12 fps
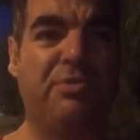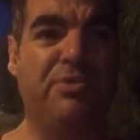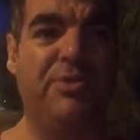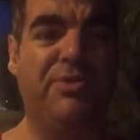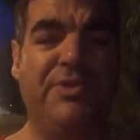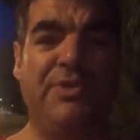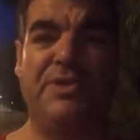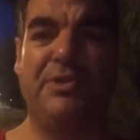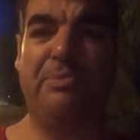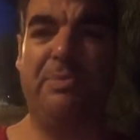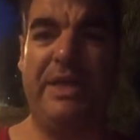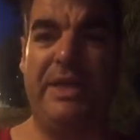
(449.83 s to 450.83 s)
proven to
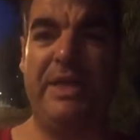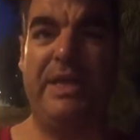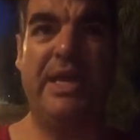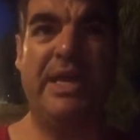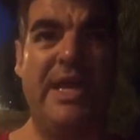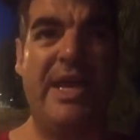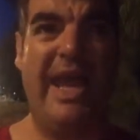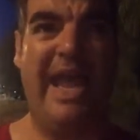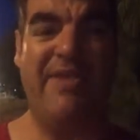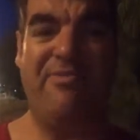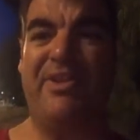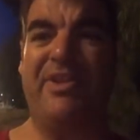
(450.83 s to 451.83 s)
be
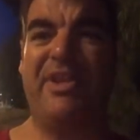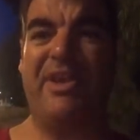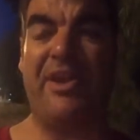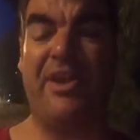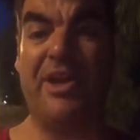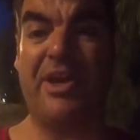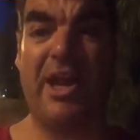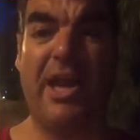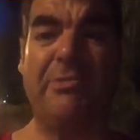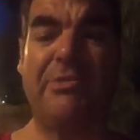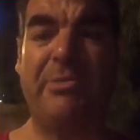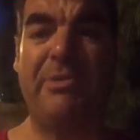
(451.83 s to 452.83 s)
everything that it
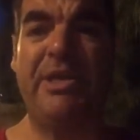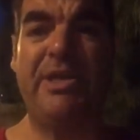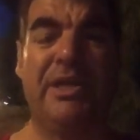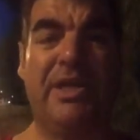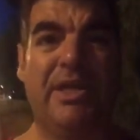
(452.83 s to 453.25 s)
claims to be.